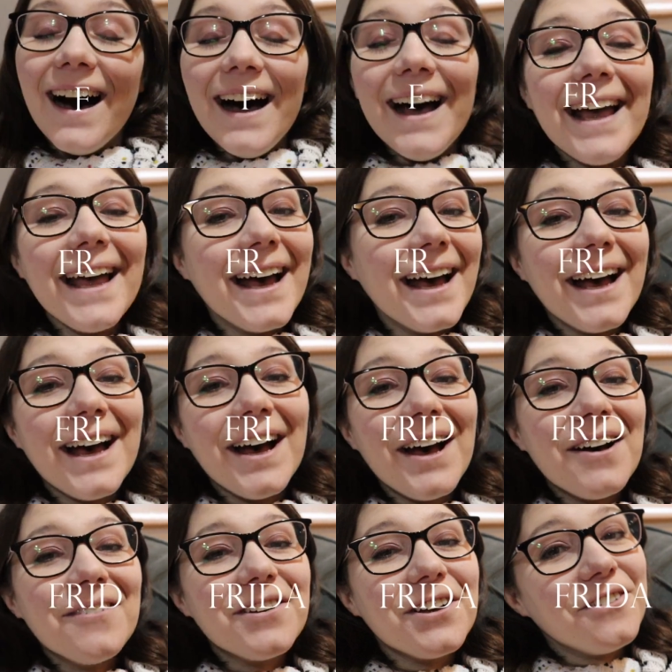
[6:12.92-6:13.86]
I
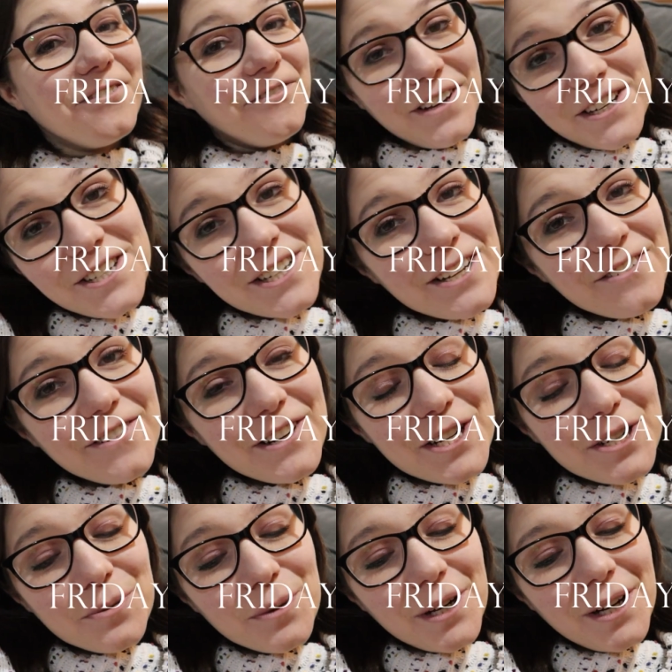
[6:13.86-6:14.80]
have officially
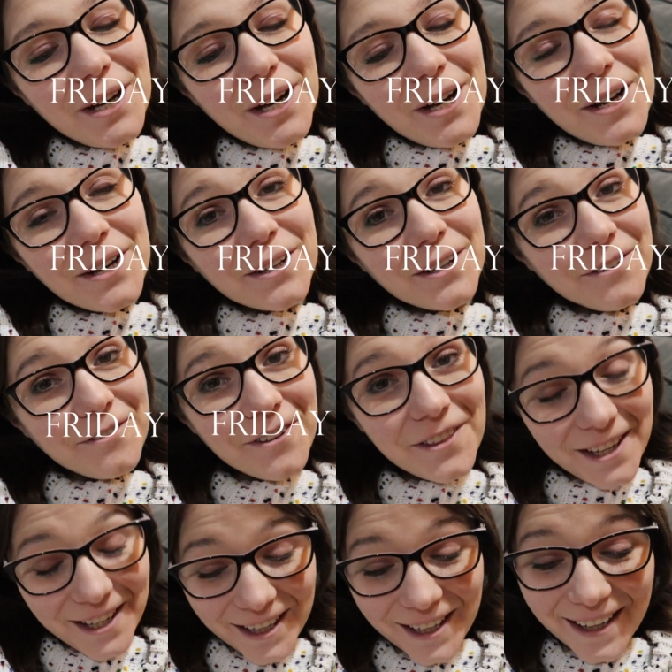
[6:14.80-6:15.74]
finished work for
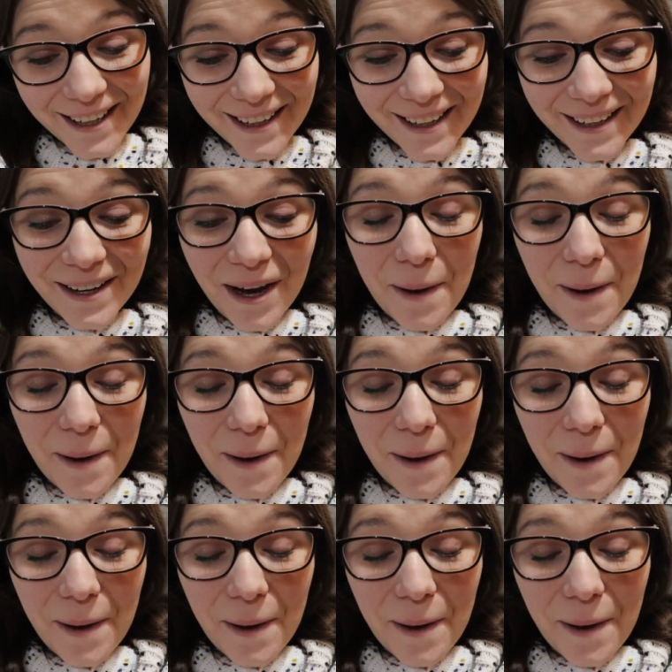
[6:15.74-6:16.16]
the year.